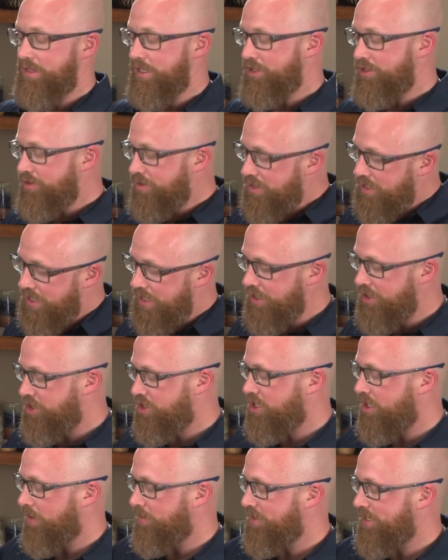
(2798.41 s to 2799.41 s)
They do teach
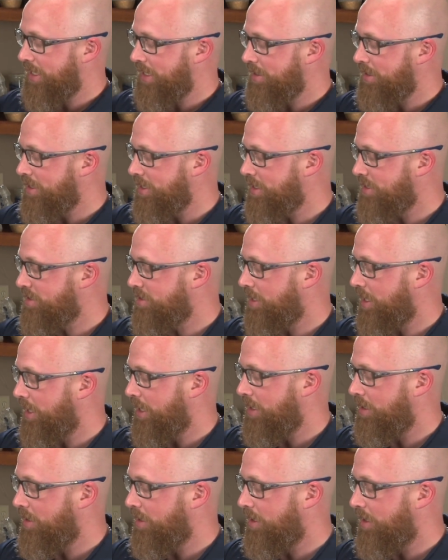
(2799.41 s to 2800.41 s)
some techniques
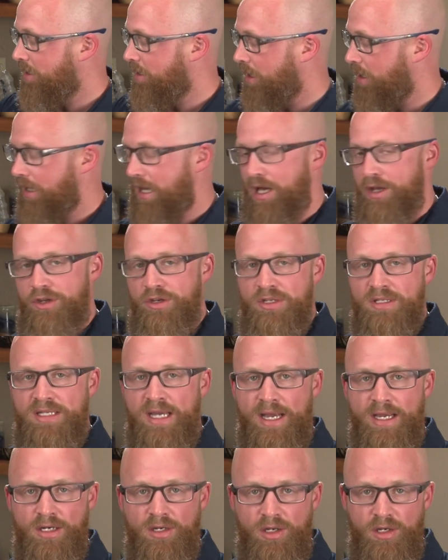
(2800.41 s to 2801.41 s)
that allow you to
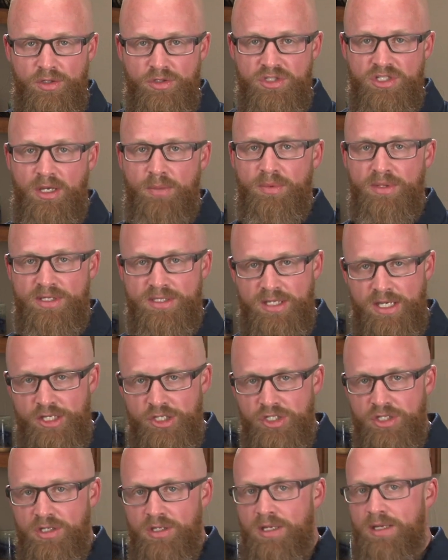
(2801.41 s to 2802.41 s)
diagnose
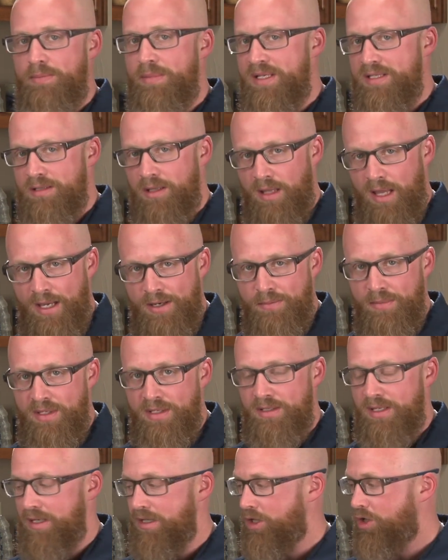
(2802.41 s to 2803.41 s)
subluxation and
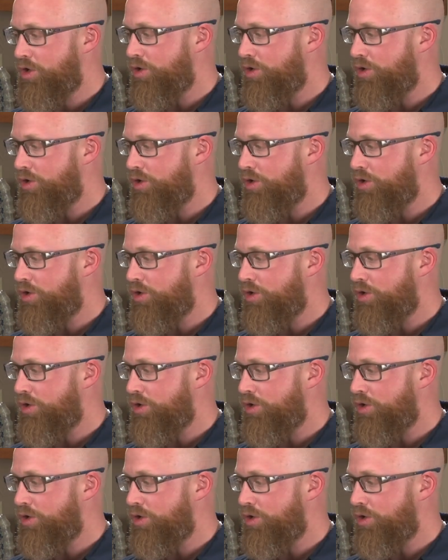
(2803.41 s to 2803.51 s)
misalignment and